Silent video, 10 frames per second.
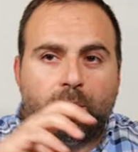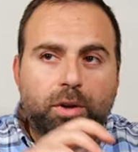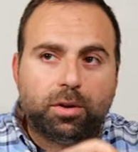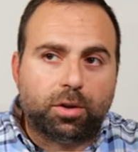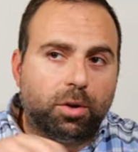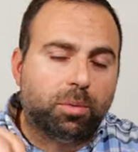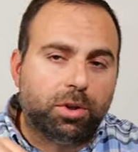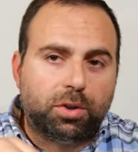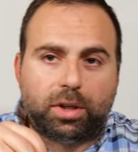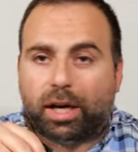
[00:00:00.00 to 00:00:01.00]
where the third
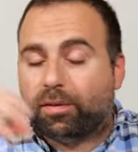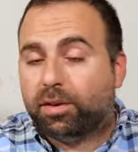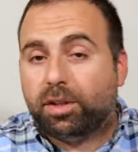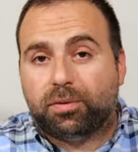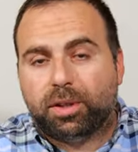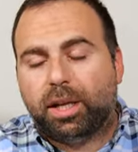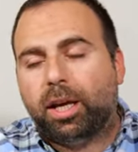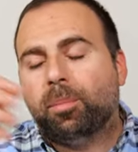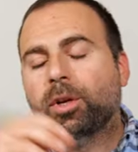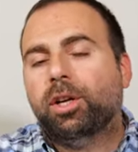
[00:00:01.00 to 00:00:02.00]
one you can have a different
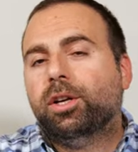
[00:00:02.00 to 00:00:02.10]
name.